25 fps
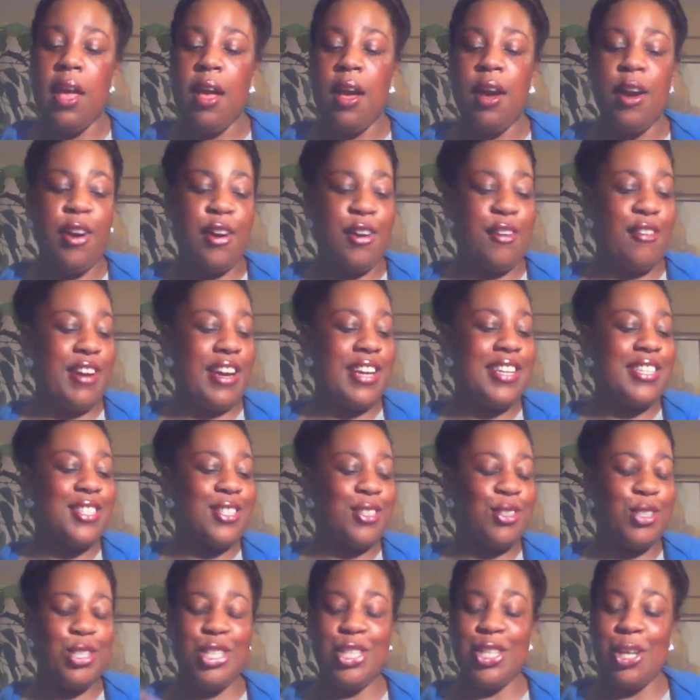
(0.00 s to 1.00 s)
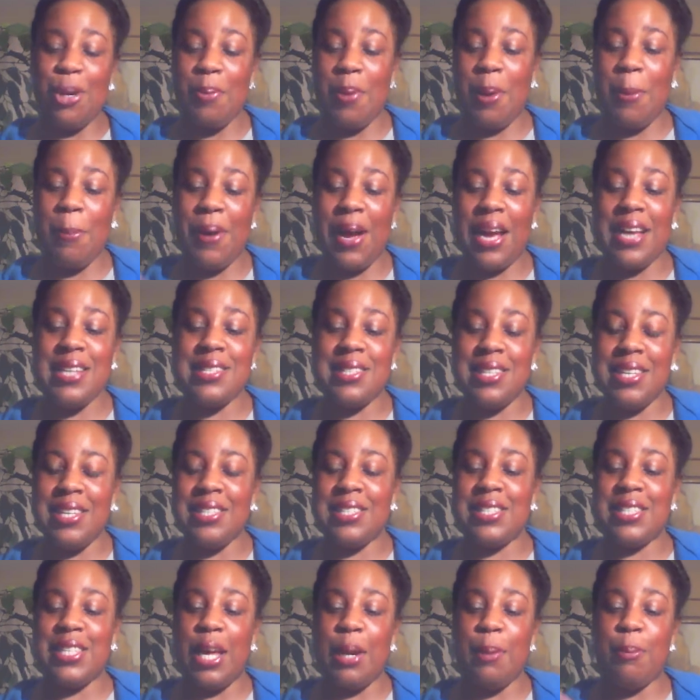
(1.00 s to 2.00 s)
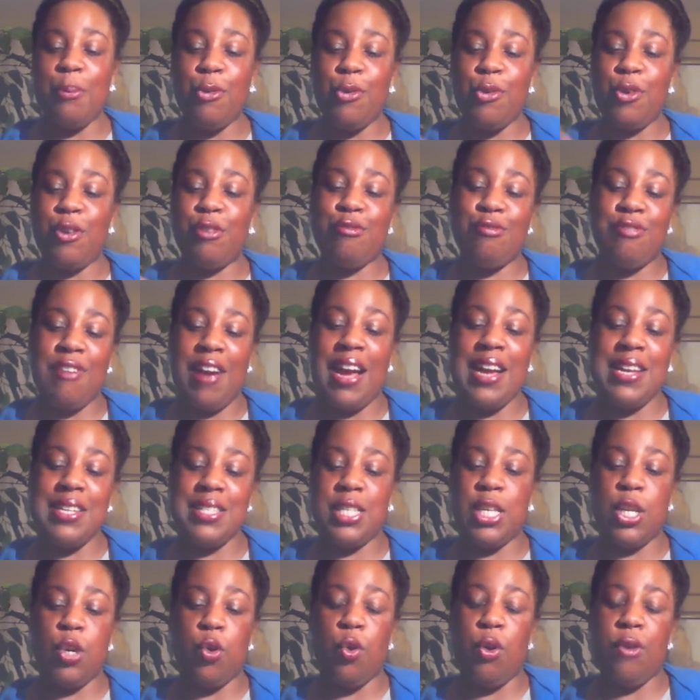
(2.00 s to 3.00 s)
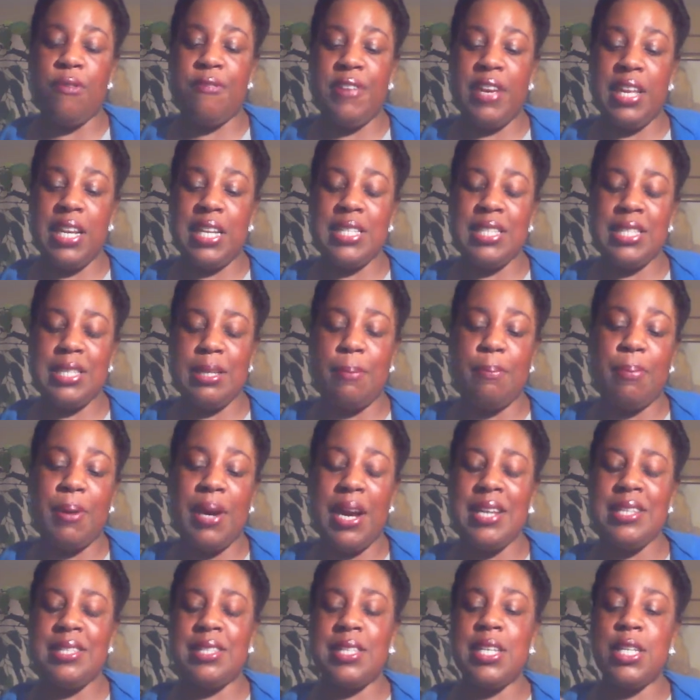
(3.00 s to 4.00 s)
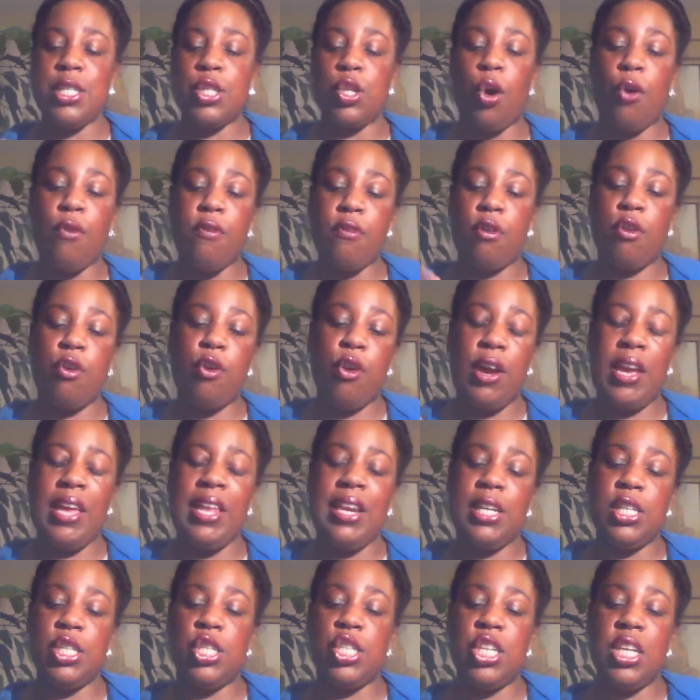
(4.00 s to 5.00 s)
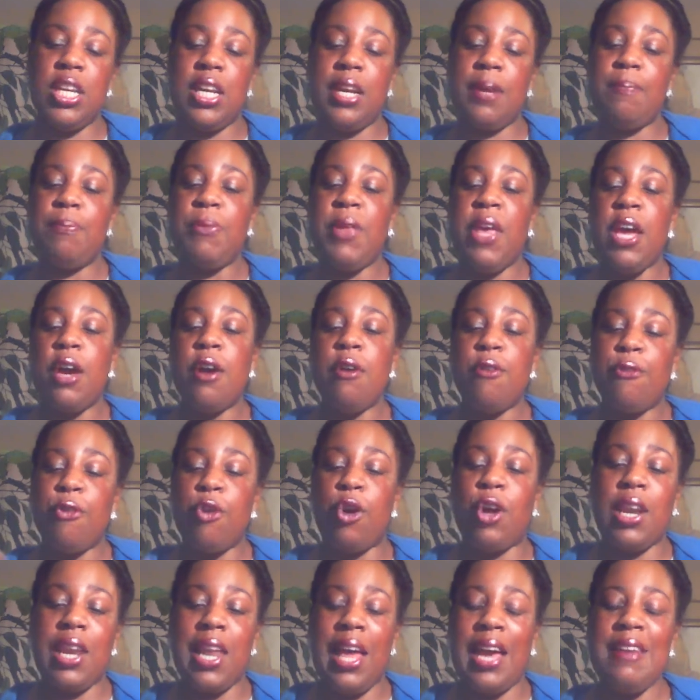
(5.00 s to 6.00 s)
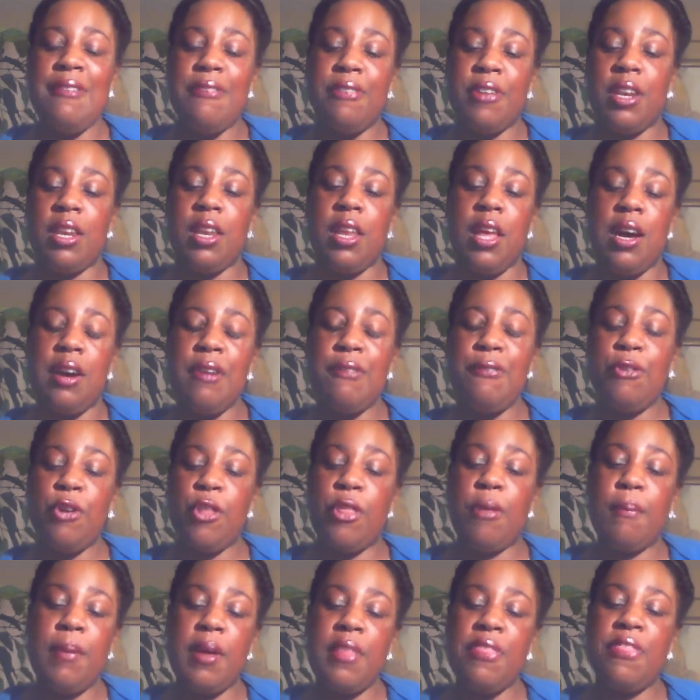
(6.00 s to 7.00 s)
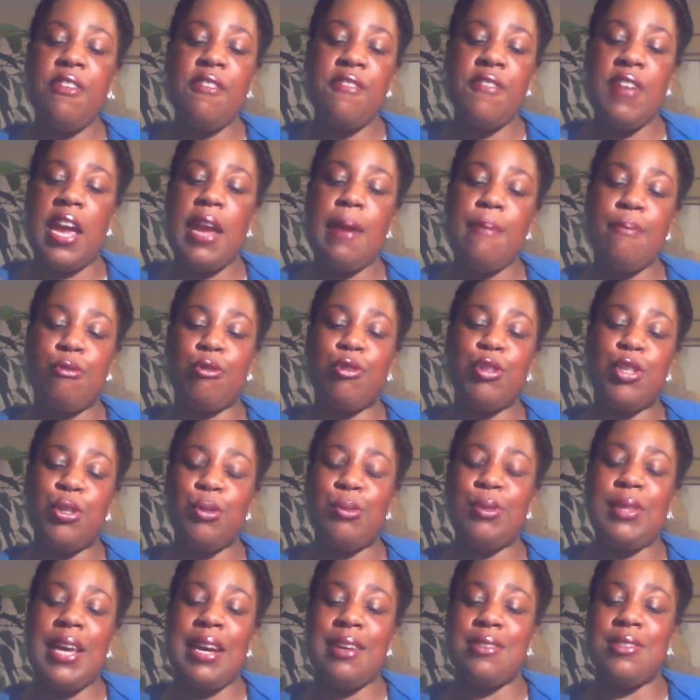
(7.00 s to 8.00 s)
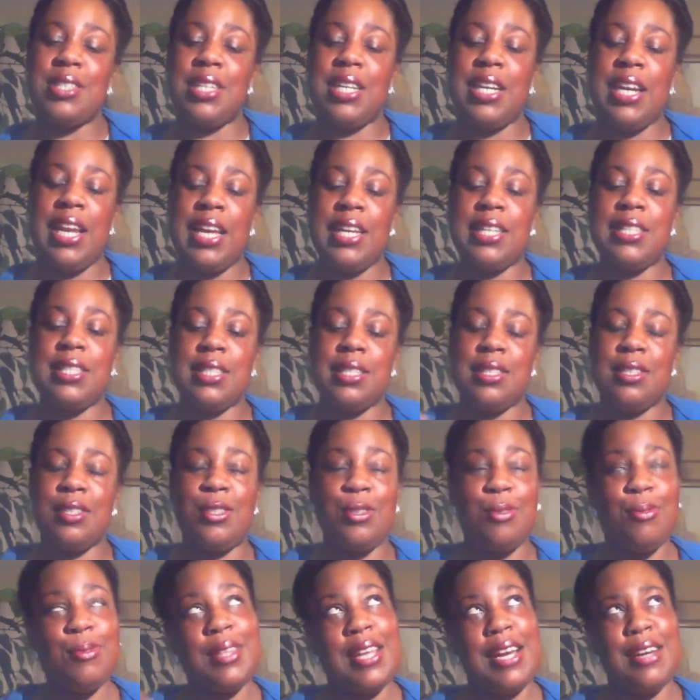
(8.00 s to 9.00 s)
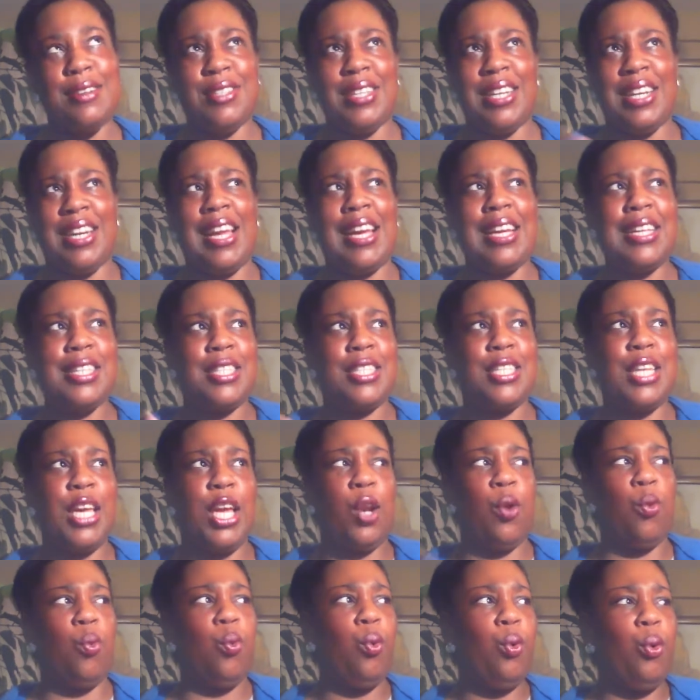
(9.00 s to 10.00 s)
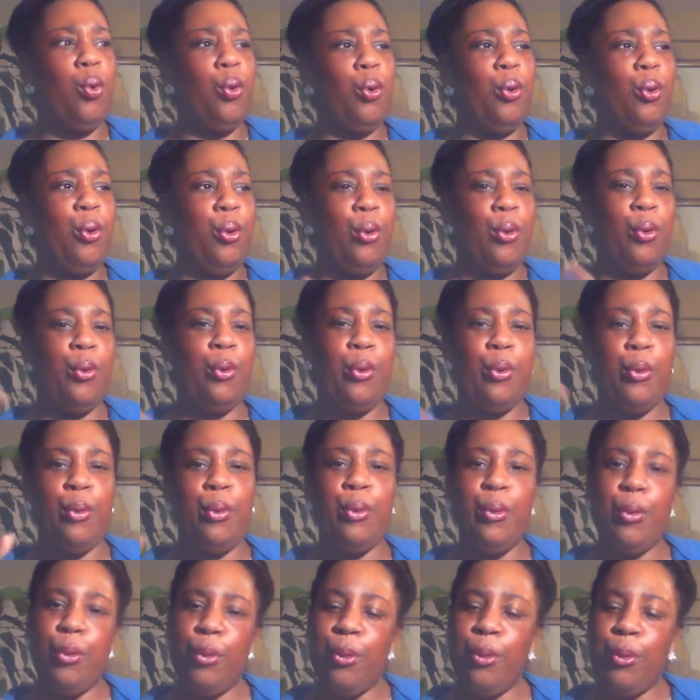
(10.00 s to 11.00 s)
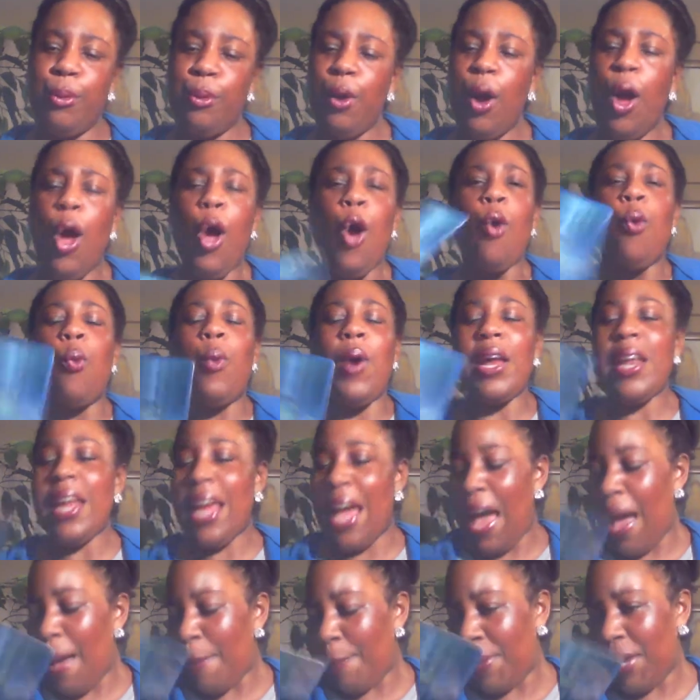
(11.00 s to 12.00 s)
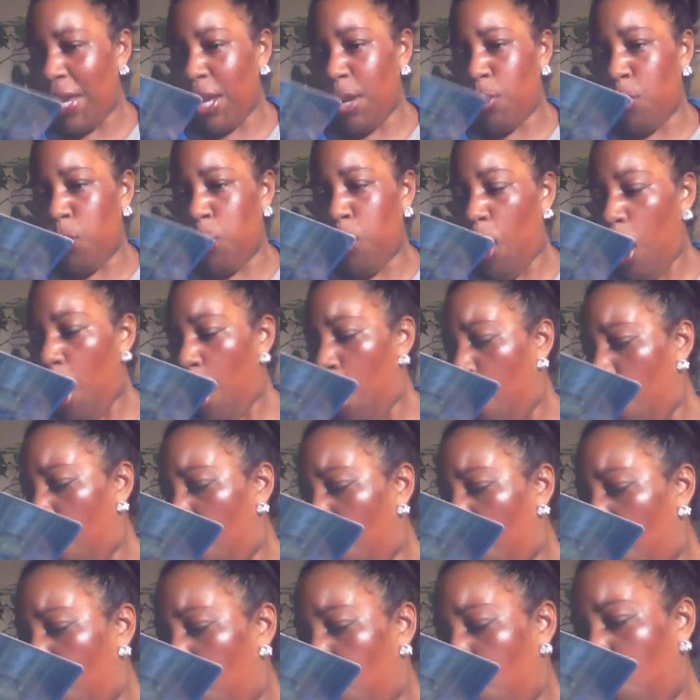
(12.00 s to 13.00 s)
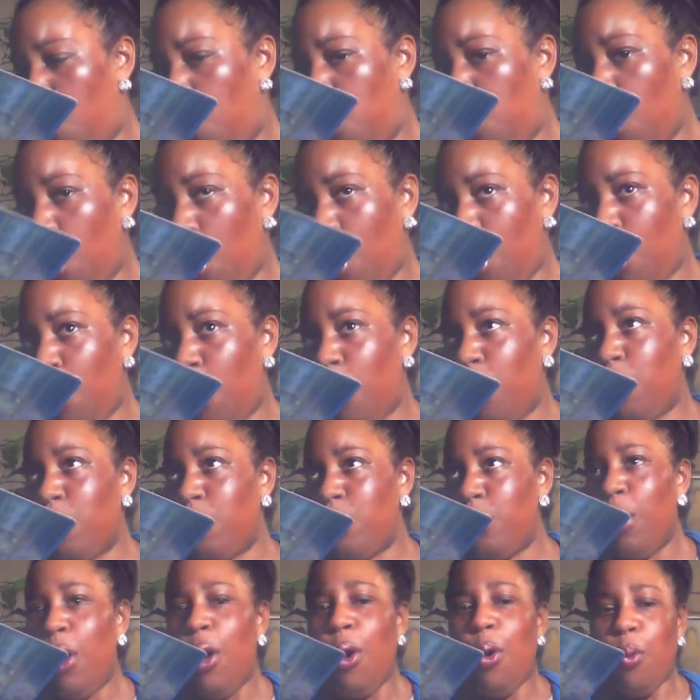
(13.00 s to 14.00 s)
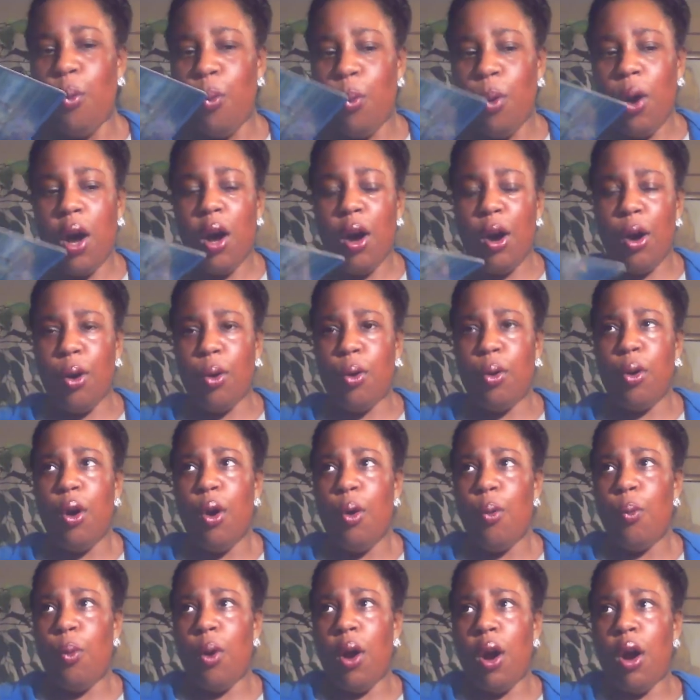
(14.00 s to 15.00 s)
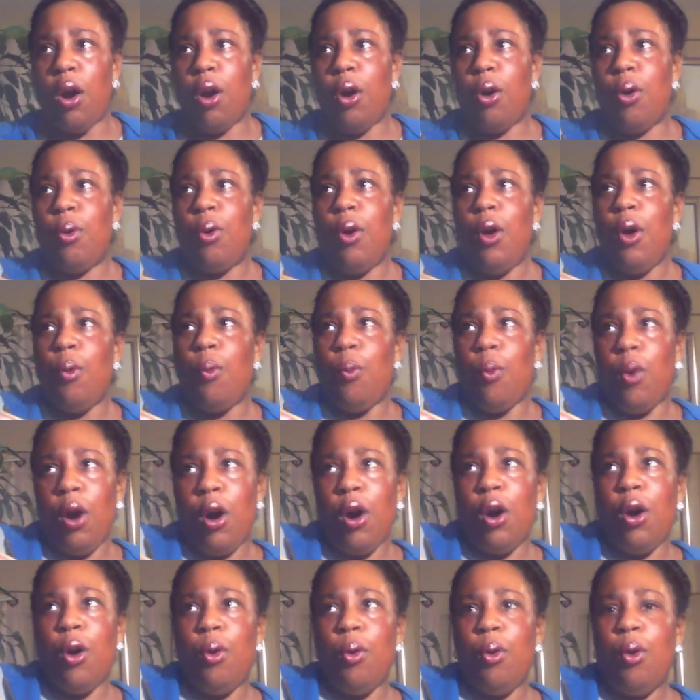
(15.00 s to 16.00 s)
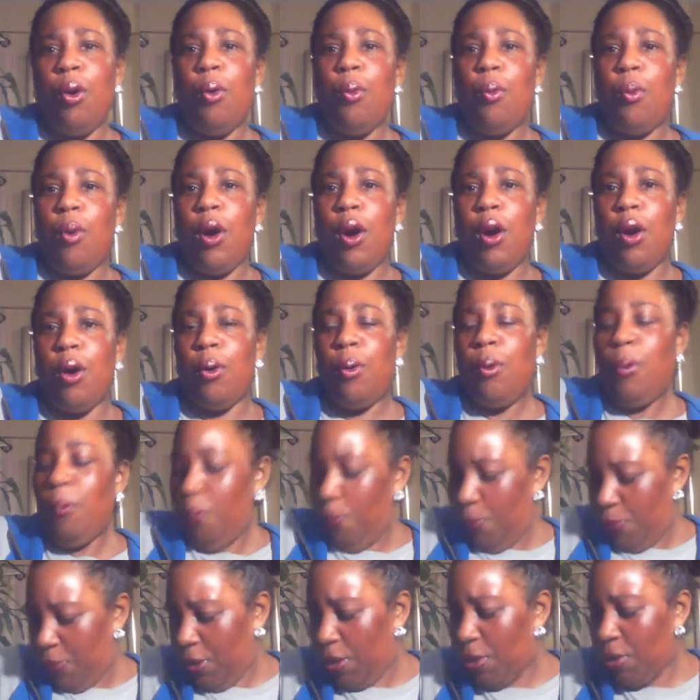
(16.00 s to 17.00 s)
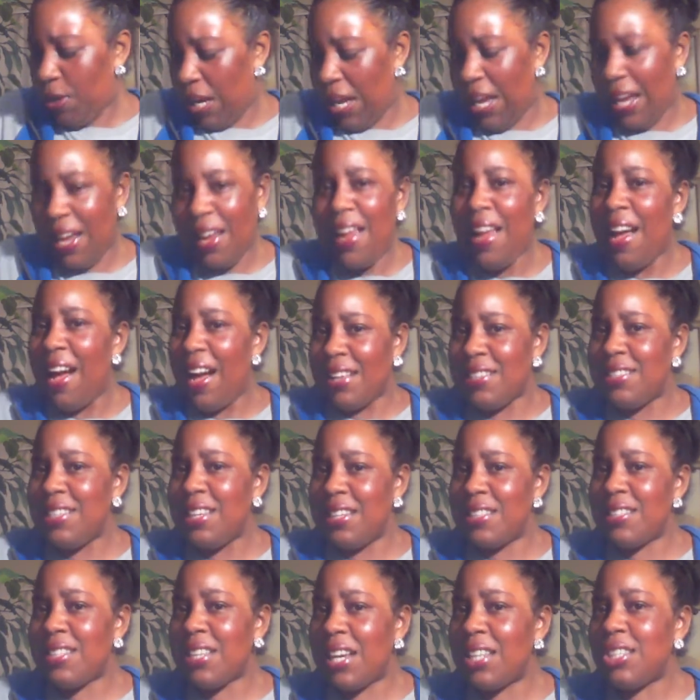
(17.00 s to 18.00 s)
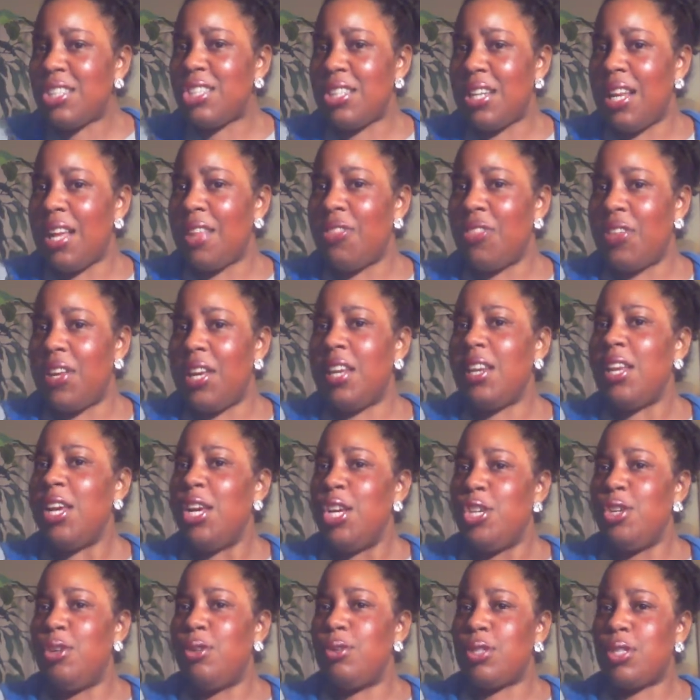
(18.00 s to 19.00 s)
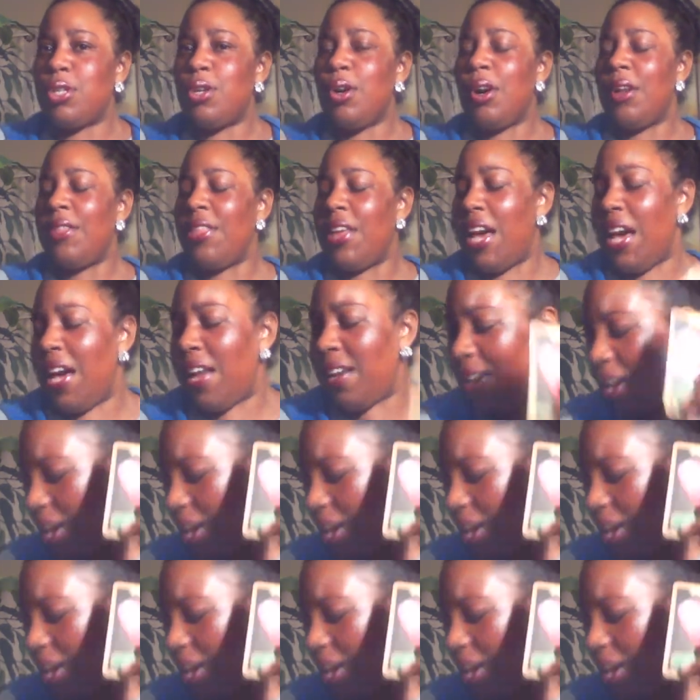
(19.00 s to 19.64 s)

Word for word: All right, so show me Pisces, Sun, Moon, and Rising, or Venus and Pisces, overall energy for life and love for the month of April 2008, 2019. Woo! What happened? Whoa, whoa, whoa, whoa, whoa, whoa. Okay, I didn't touch nothing. You saw that.